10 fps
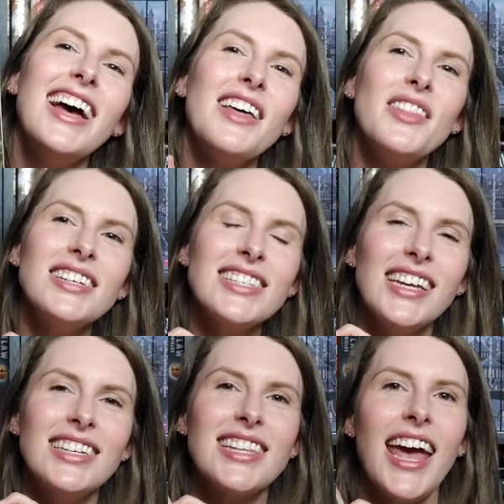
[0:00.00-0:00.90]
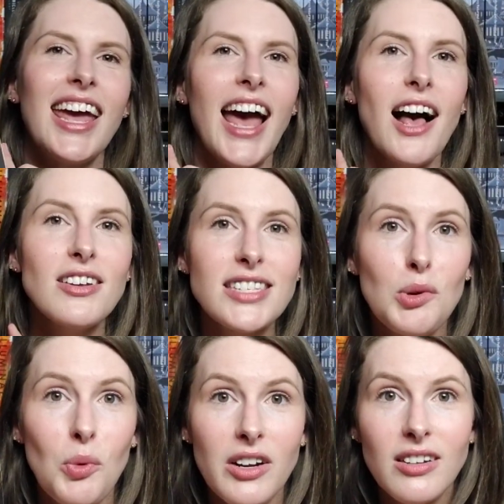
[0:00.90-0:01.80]
this is a Alice
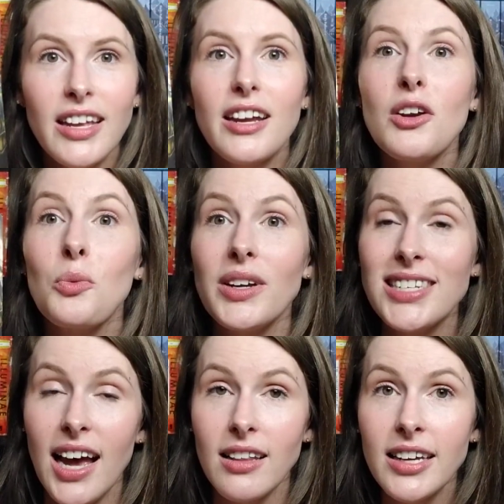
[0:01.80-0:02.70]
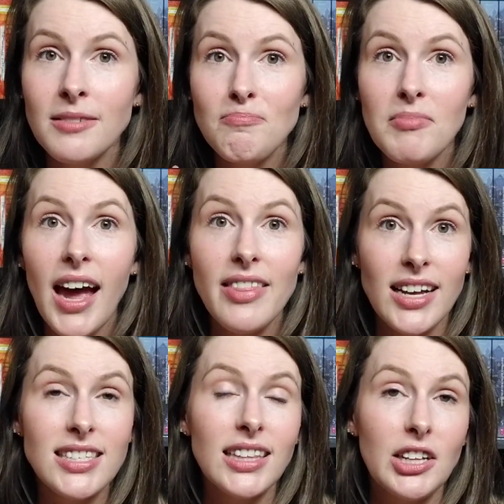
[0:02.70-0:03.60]
in Wonderland retelling, and
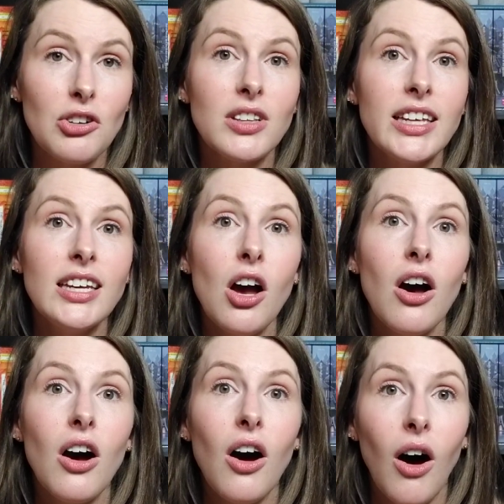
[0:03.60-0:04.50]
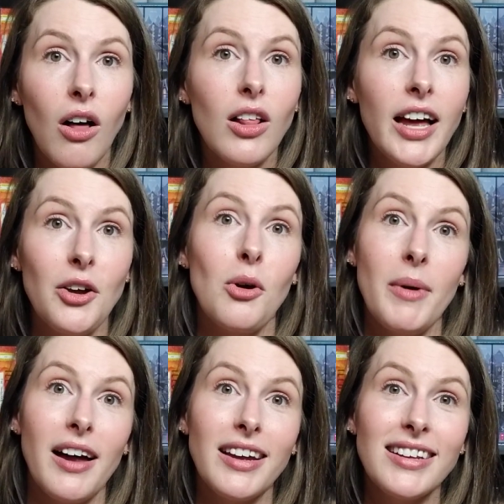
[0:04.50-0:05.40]
that's literally all I know
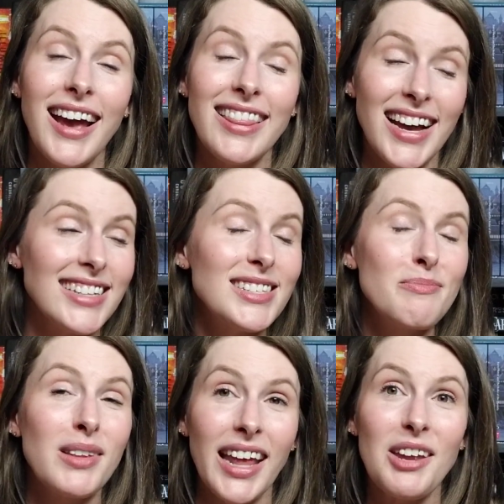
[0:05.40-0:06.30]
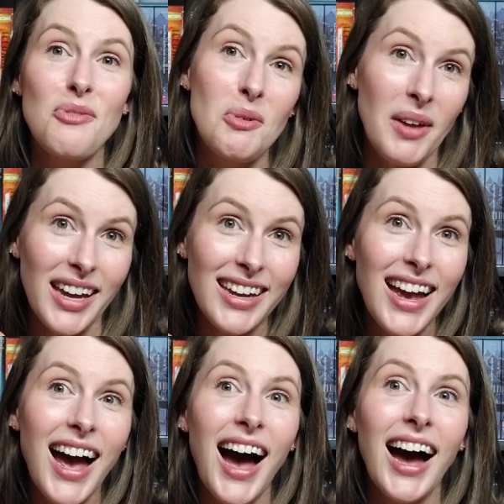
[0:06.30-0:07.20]
about it, and that's plenty for me.
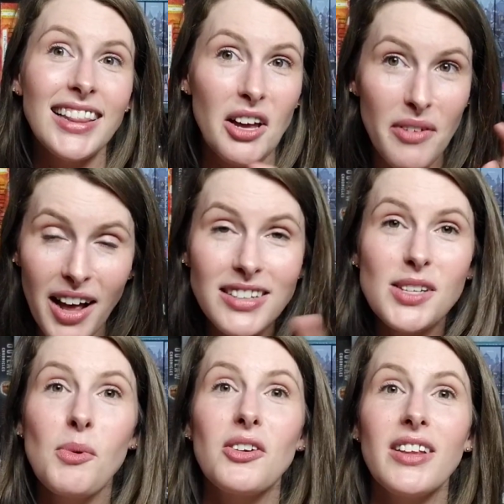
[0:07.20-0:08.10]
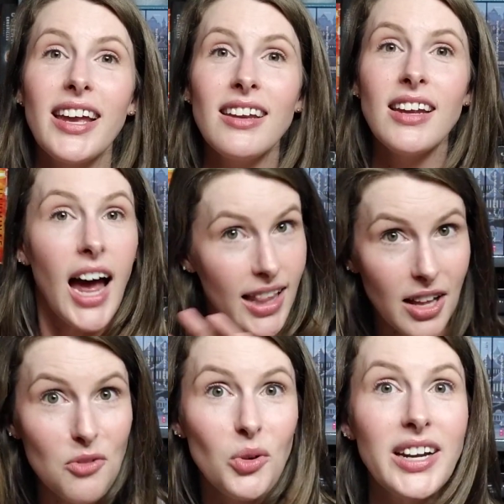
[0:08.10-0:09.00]
I love Alice in Wonderland. I
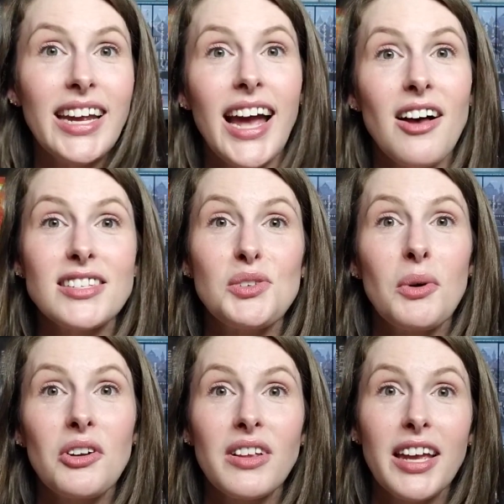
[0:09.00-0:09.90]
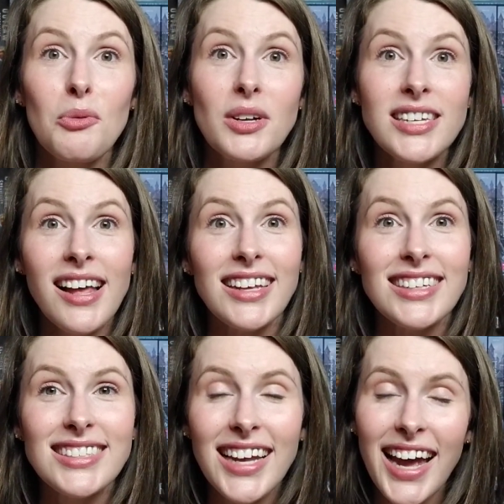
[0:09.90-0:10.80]
love reading Alice in Wonderland retellings,